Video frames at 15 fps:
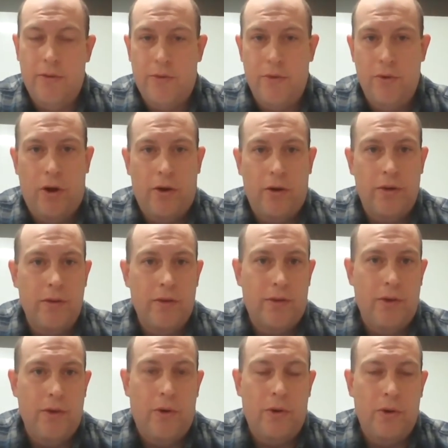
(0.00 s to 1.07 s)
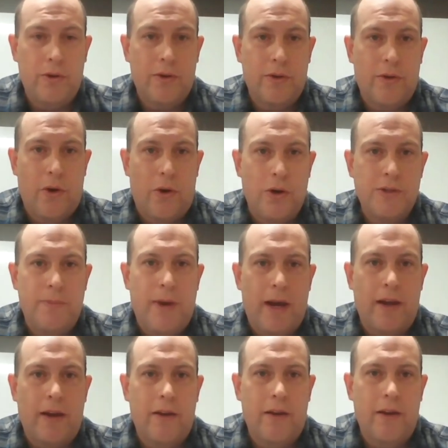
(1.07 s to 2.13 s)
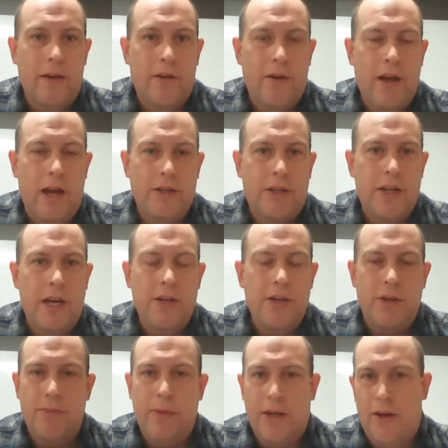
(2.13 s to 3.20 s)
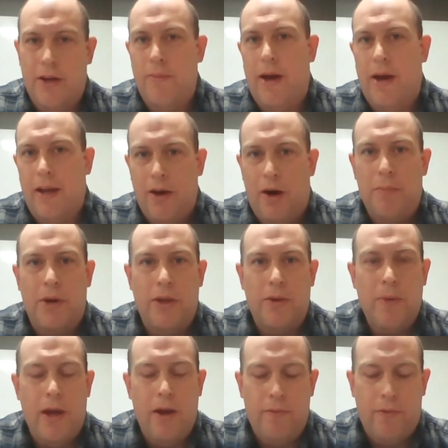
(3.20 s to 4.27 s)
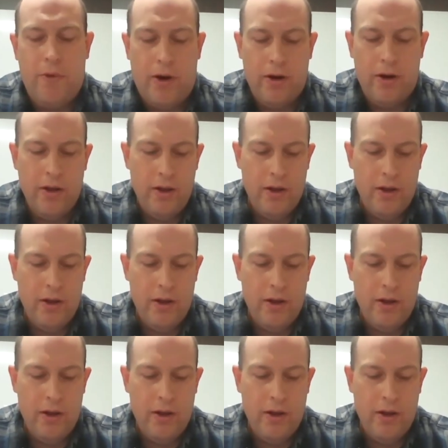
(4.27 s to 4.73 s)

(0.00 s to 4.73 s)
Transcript: throughout the whole course of my education because my companies paid for it.